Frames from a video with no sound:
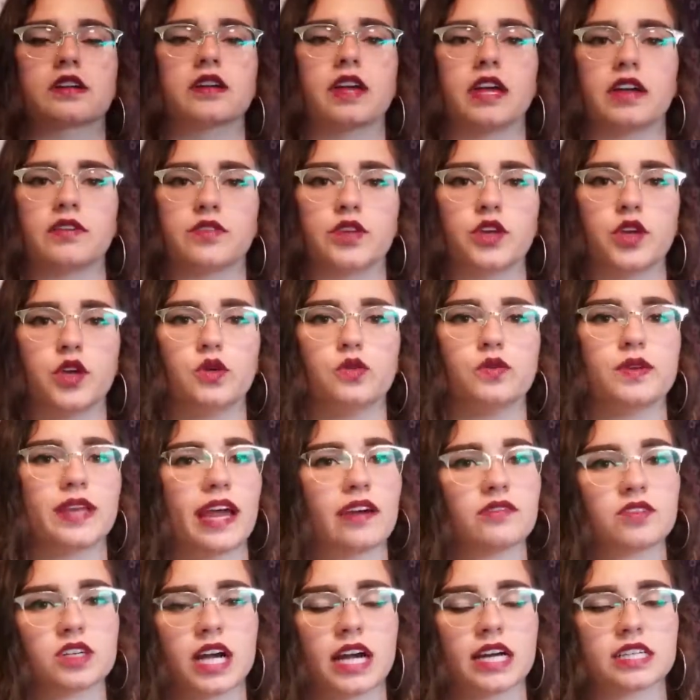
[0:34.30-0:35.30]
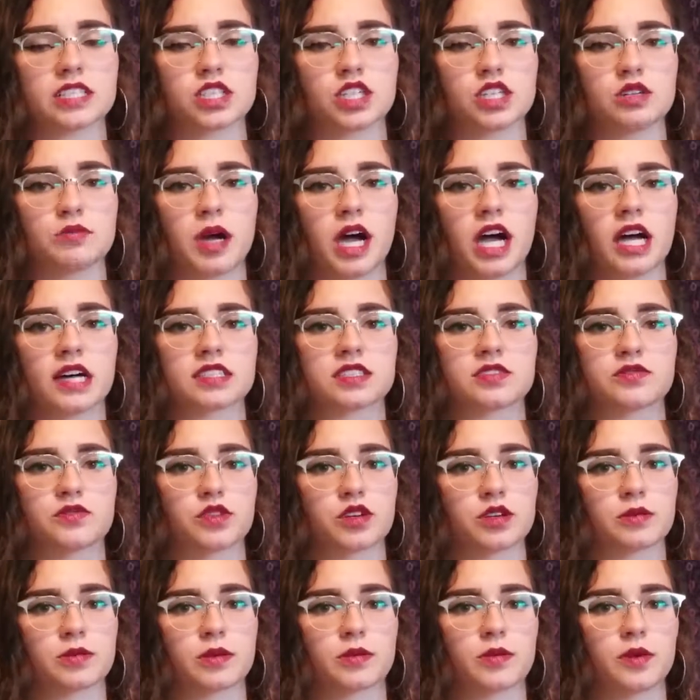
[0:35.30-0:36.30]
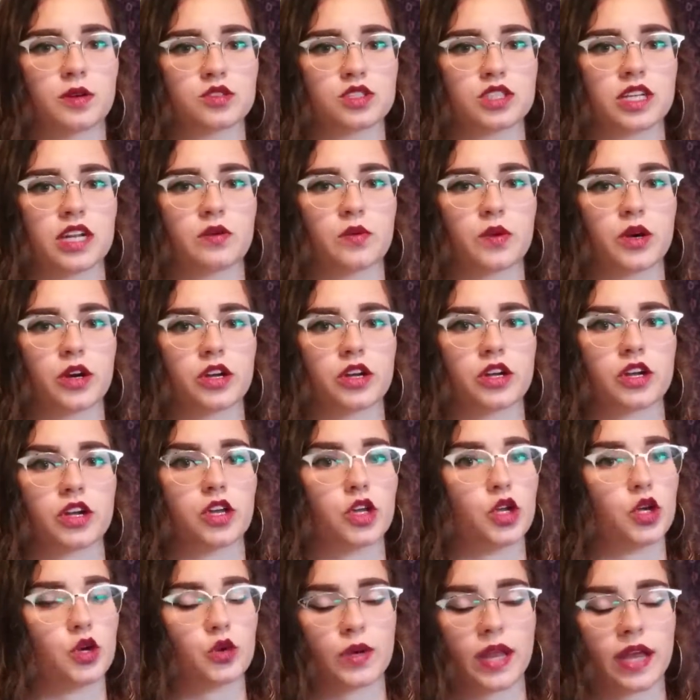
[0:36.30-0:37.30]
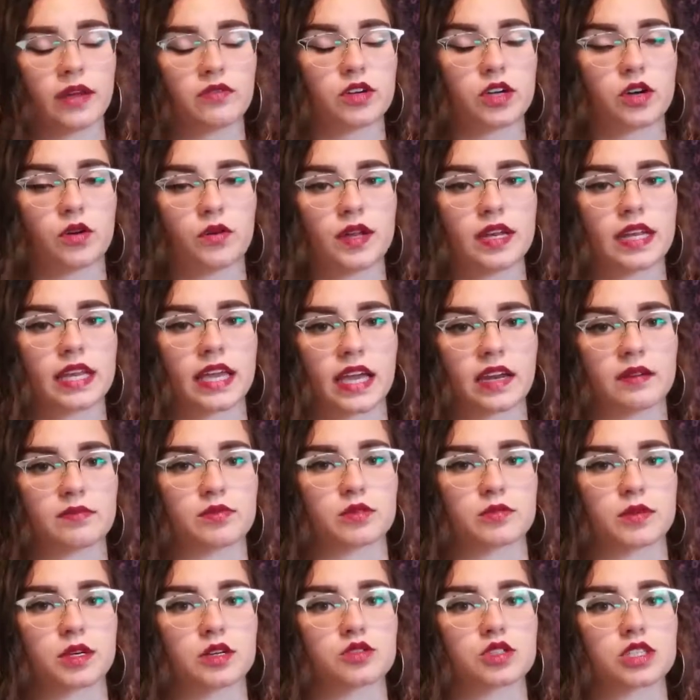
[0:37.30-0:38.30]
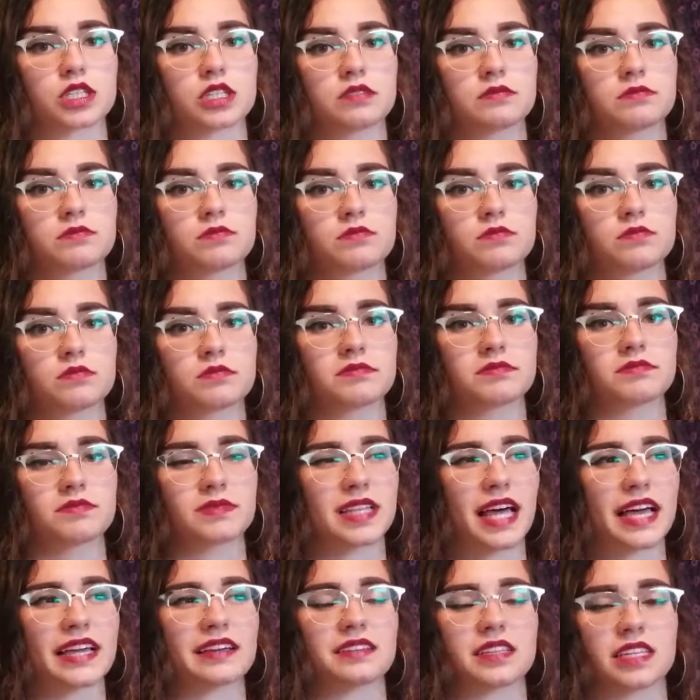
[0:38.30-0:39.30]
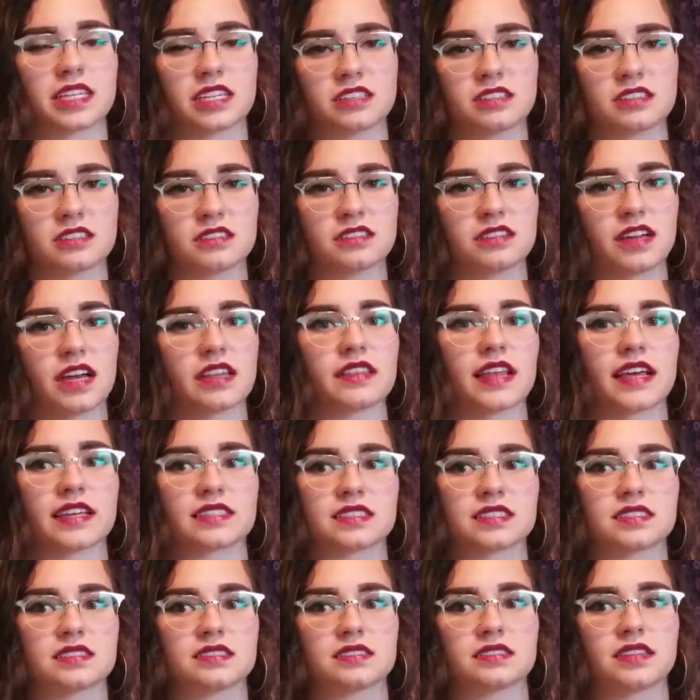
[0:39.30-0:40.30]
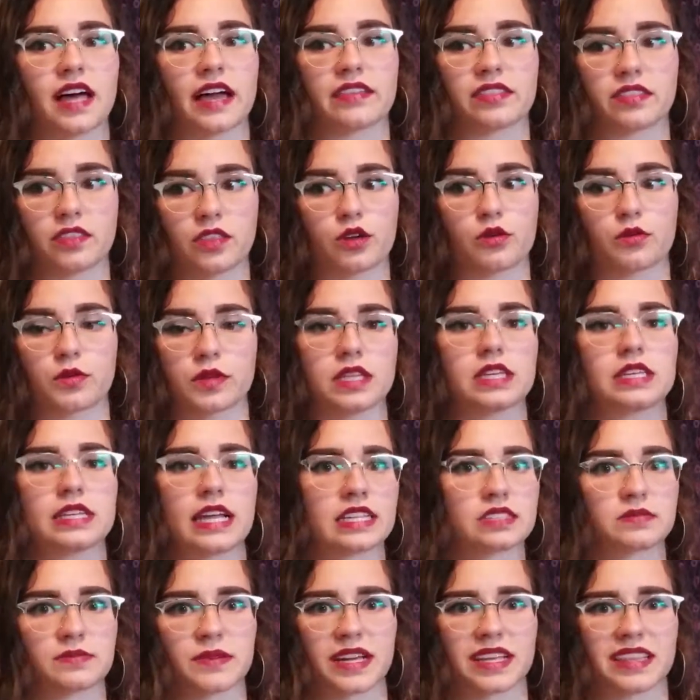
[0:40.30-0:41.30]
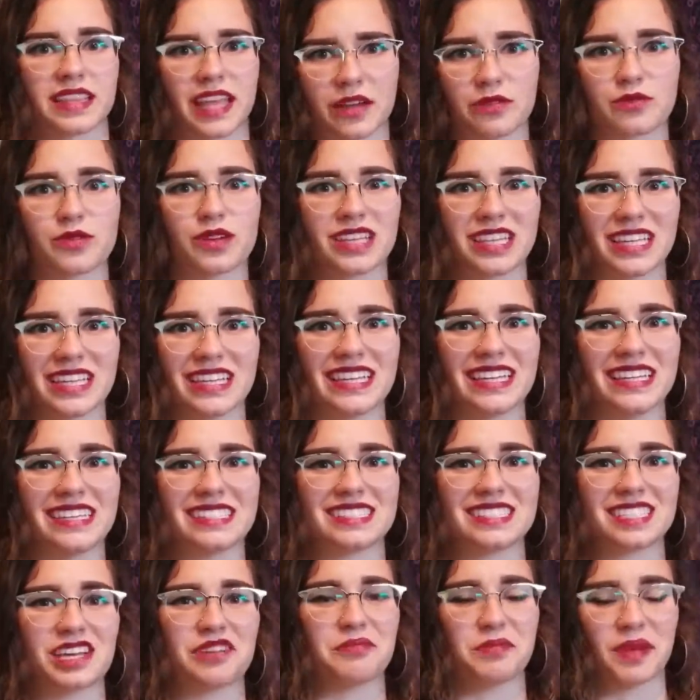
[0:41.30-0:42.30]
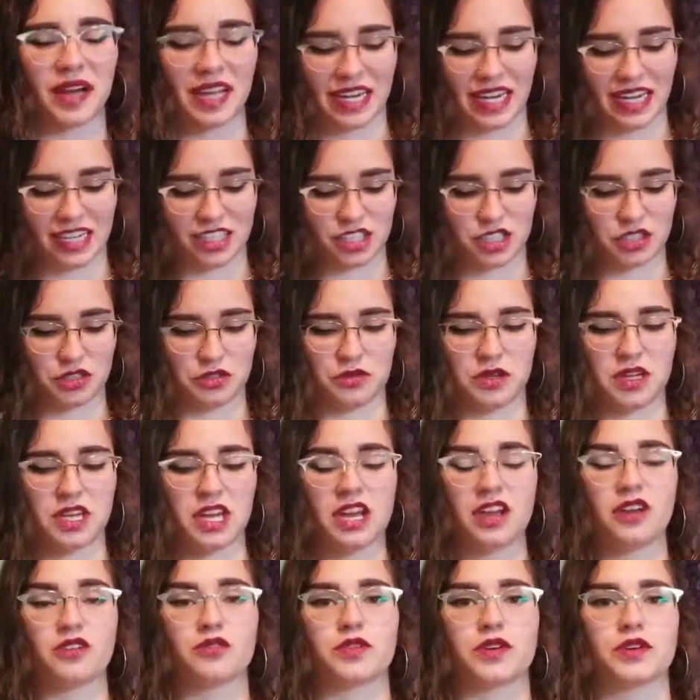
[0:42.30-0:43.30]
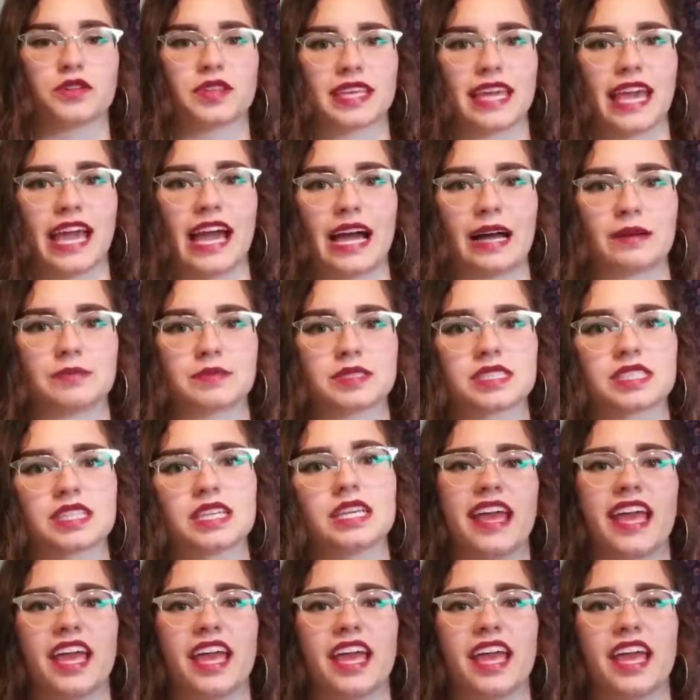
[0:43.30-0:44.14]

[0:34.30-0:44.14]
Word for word: If you never ask your boss for a promotion at work, you're never going to get a promotion, likely, unless like they're really desperate and they really need somebody to fill the gaps.